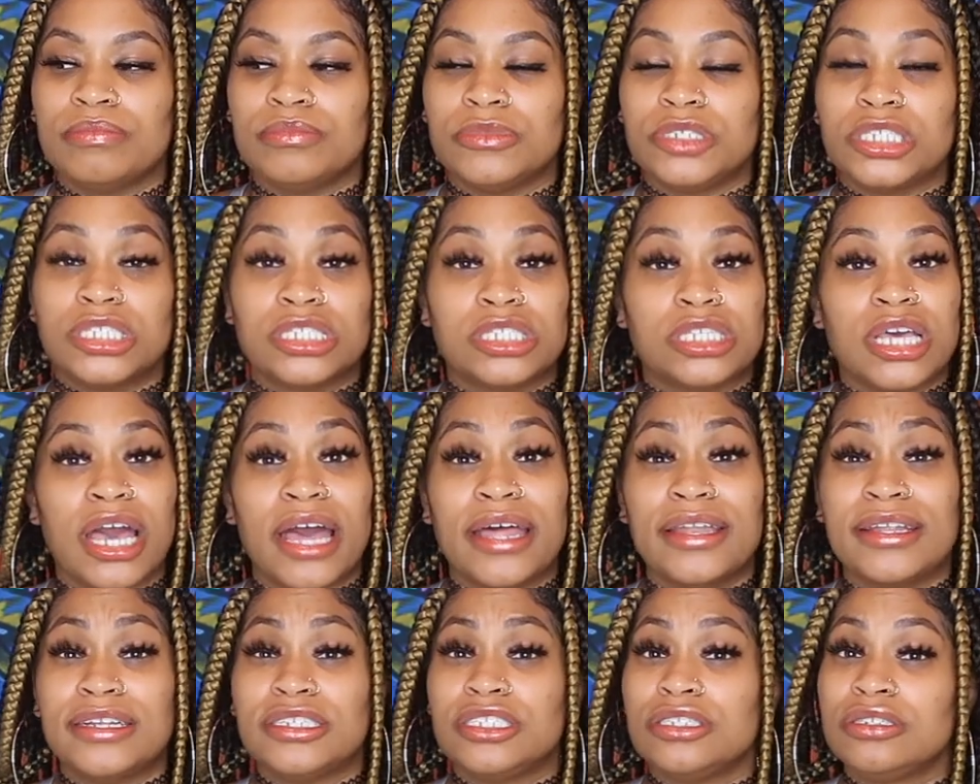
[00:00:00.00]
just
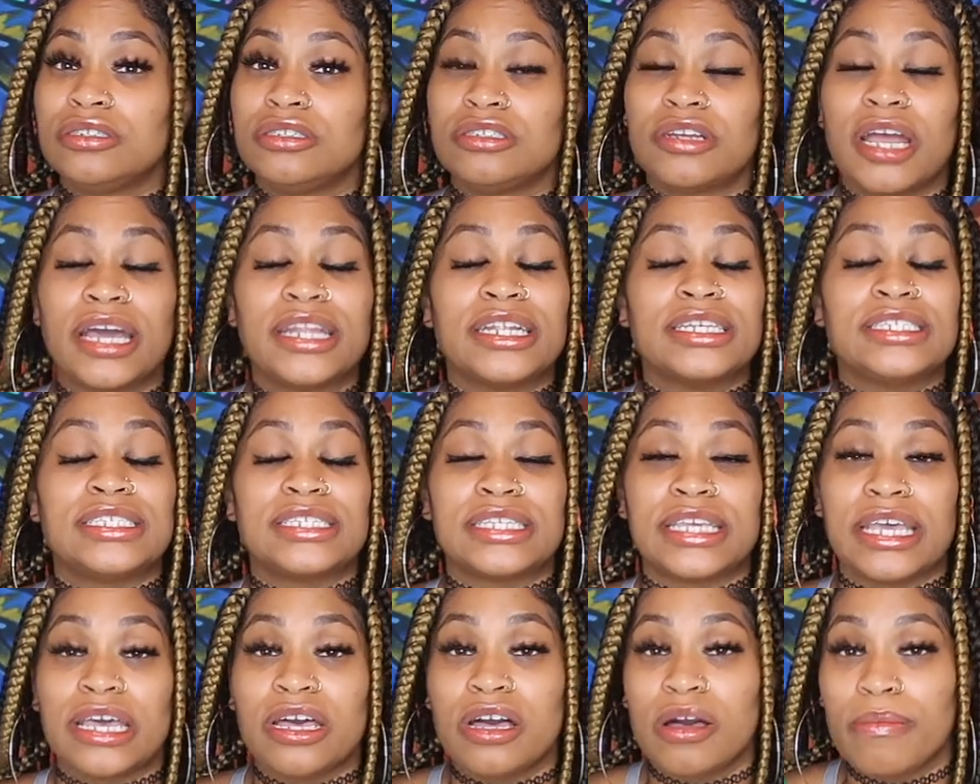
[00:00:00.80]
kind of trying to
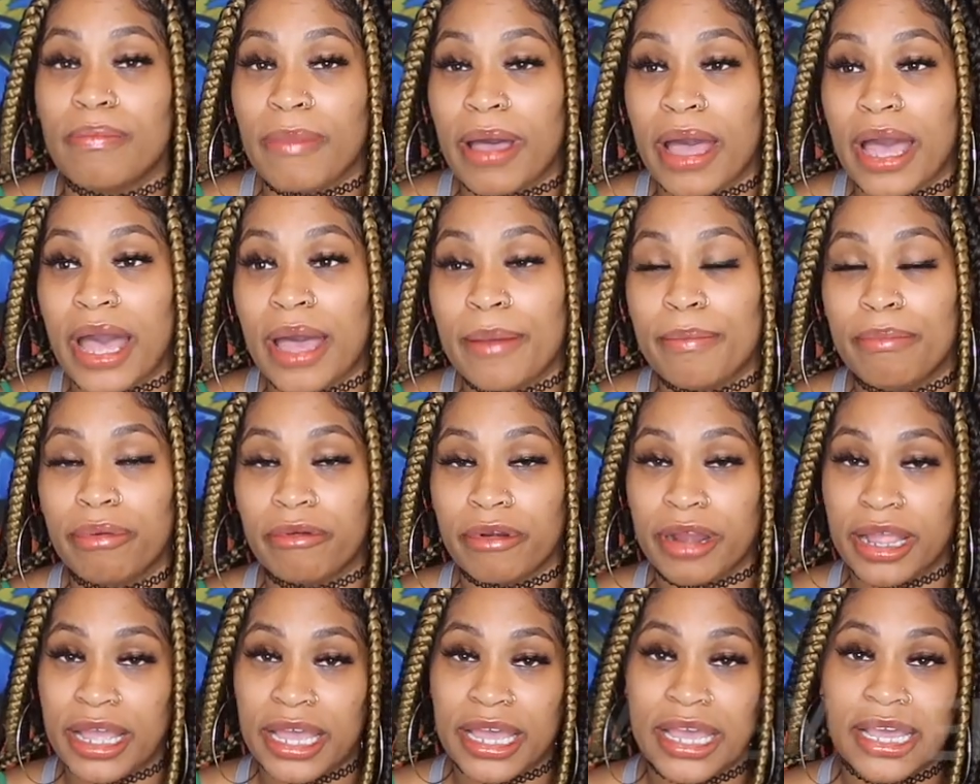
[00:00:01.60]
scale my
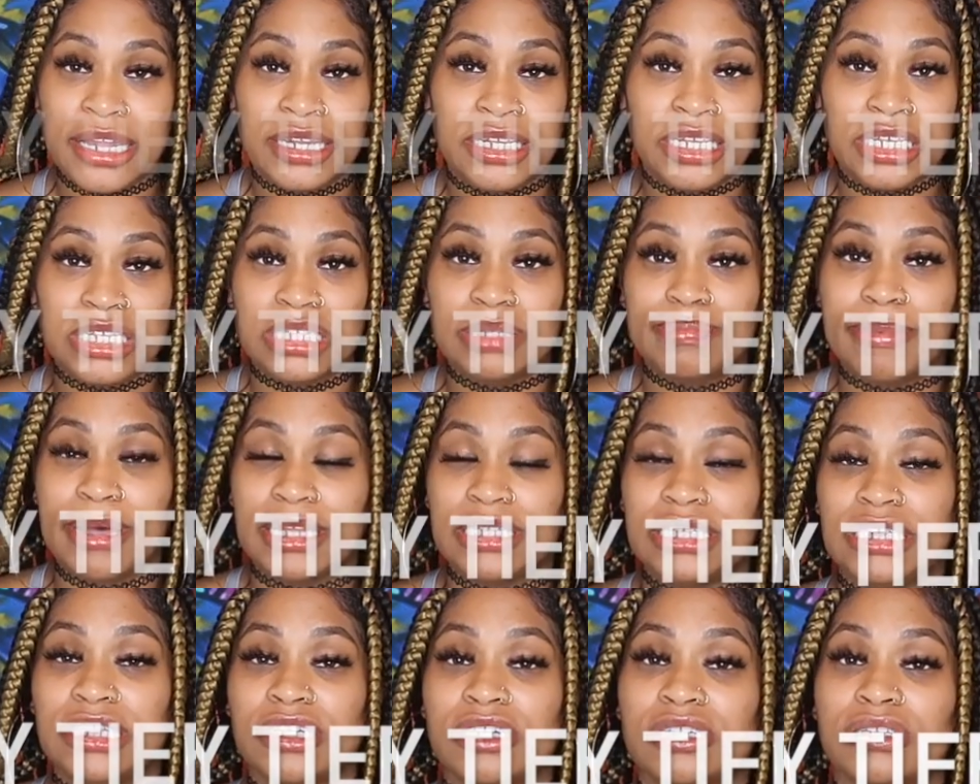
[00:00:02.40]
brand, Kiss by
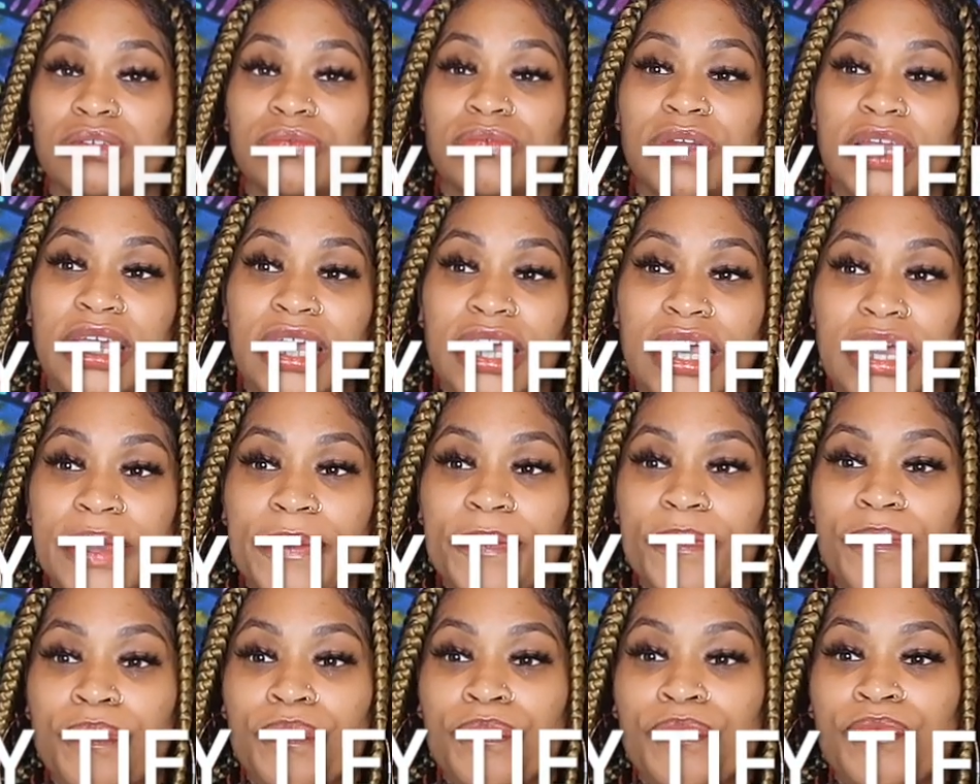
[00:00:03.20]
Tierra,
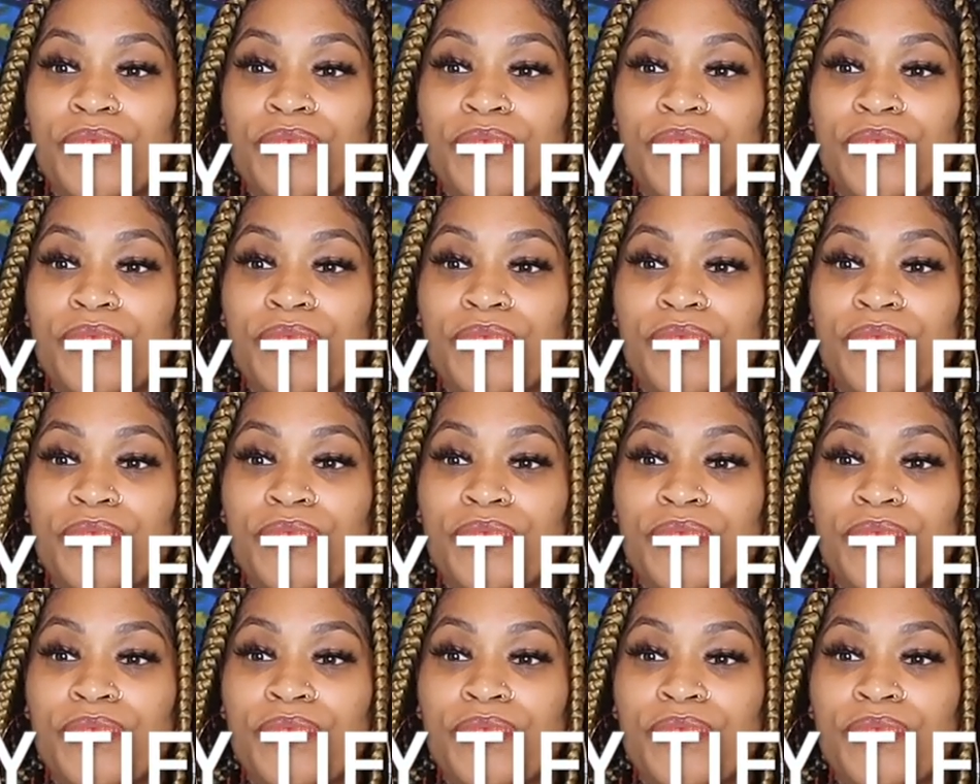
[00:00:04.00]
Laray.